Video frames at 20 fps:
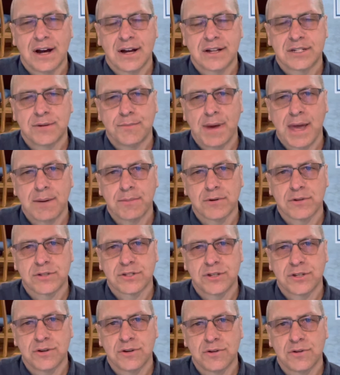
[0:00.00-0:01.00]
to be able
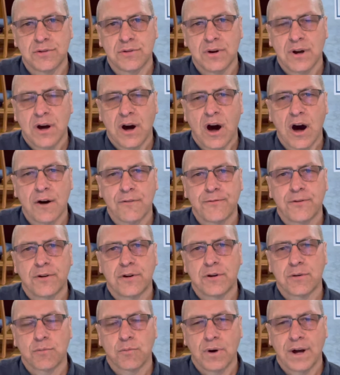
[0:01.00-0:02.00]
to
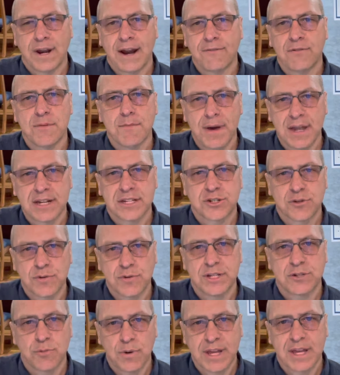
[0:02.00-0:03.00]
offer whatever
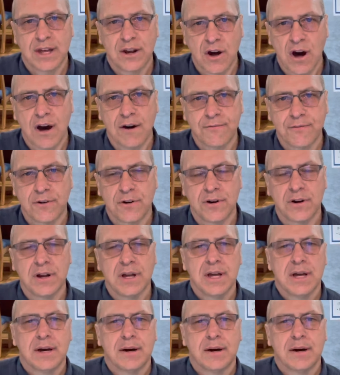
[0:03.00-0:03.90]
ministries we can offer,